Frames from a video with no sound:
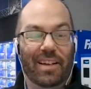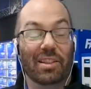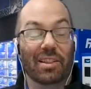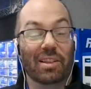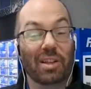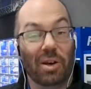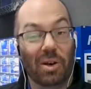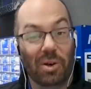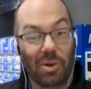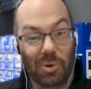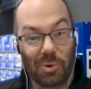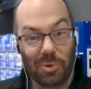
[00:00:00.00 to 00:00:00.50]

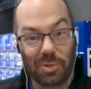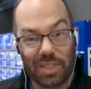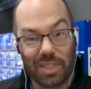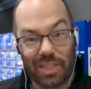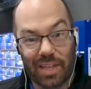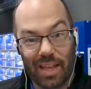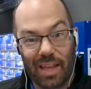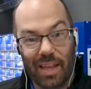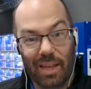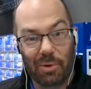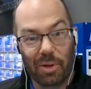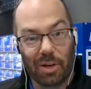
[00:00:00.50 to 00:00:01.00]
Hello,
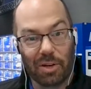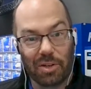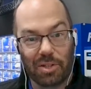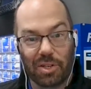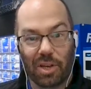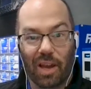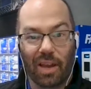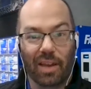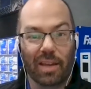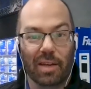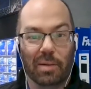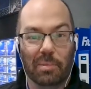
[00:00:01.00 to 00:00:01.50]
today we are
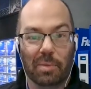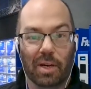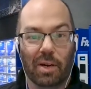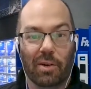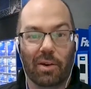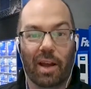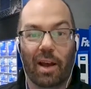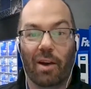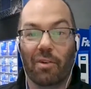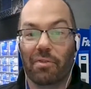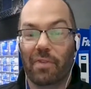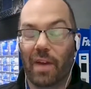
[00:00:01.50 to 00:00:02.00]
talking about
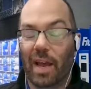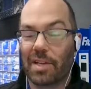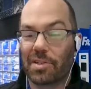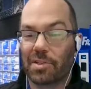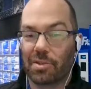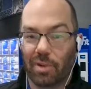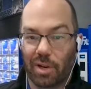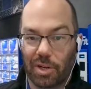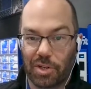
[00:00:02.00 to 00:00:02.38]
how Fastener